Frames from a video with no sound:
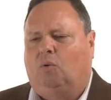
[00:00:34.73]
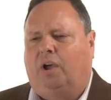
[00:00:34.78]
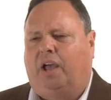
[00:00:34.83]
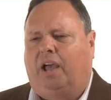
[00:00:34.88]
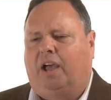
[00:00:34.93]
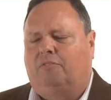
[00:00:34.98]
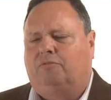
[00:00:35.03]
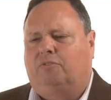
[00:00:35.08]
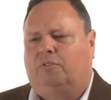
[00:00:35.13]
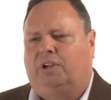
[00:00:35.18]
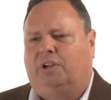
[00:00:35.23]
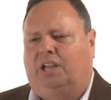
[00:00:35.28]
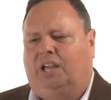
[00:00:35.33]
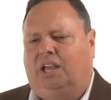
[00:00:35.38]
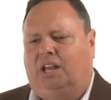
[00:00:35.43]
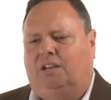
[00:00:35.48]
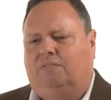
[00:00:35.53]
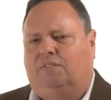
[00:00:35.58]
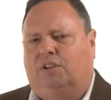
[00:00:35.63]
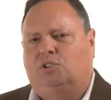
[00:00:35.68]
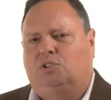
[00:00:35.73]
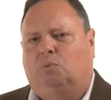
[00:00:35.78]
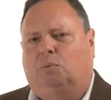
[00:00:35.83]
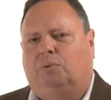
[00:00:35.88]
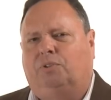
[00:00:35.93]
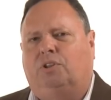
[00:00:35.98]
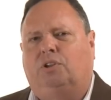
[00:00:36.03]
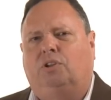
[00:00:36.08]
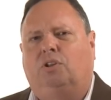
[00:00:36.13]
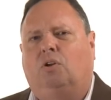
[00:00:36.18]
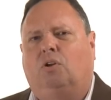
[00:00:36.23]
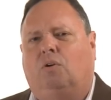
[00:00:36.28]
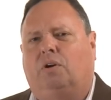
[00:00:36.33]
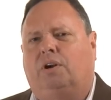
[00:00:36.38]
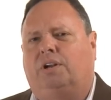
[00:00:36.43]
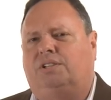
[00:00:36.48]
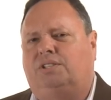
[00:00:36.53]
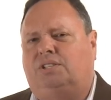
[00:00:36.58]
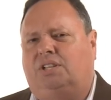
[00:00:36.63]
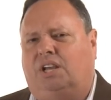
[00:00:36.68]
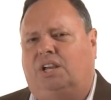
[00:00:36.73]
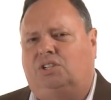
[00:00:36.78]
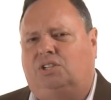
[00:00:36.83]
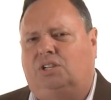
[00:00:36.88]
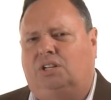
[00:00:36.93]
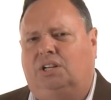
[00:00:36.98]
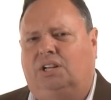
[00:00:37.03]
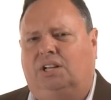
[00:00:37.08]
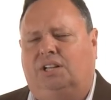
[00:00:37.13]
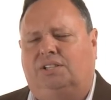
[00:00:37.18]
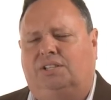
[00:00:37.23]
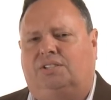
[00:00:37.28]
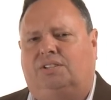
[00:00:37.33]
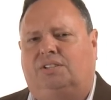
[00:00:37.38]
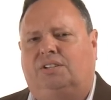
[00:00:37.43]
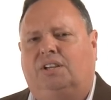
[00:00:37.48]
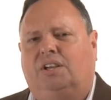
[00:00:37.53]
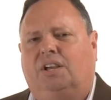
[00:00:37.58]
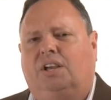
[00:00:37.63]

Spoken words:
Every individual within the organization needs